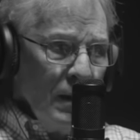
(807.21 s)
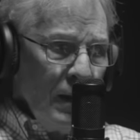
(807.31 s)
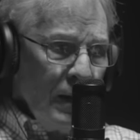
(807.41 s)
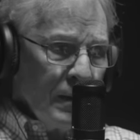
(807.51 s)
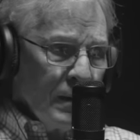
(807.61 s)

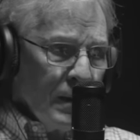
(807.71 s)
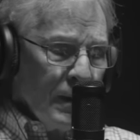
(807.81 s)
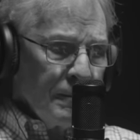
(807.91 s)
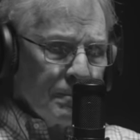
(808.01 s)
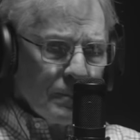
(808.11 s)
And
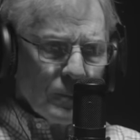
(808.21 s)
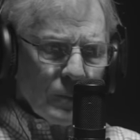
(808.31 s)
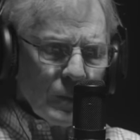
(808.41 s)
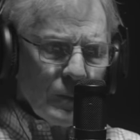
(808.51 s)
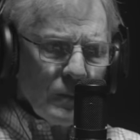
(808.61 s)

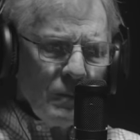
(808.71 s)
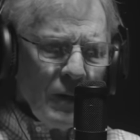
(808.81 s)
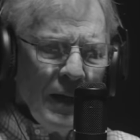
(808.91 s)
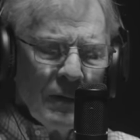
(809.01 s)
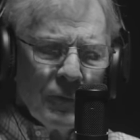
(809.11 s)

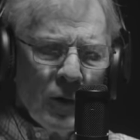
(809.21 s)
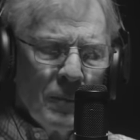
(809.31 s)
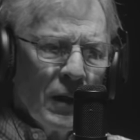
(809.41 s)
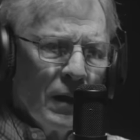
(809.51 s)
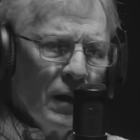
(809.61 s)

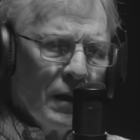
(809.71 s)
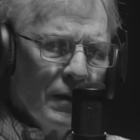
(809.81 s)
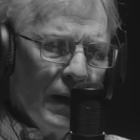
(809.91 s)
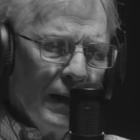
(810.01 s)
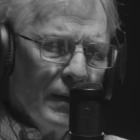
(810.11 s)
from
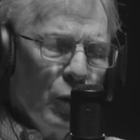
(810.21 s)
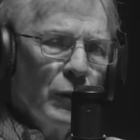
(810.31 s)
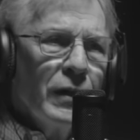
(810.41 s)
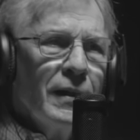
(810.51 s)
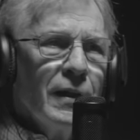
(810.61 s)
we
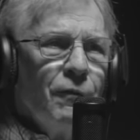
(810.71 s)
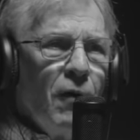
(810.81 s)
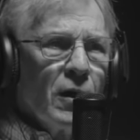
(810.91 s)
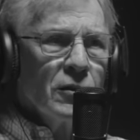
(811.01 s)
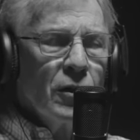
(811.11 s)
would dig
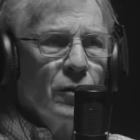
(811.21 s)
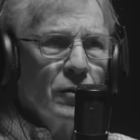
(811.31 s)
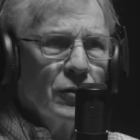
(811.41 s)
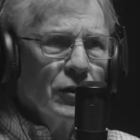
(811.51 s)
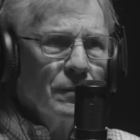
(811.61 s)

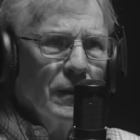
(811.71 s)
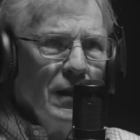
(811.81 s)
foxholes,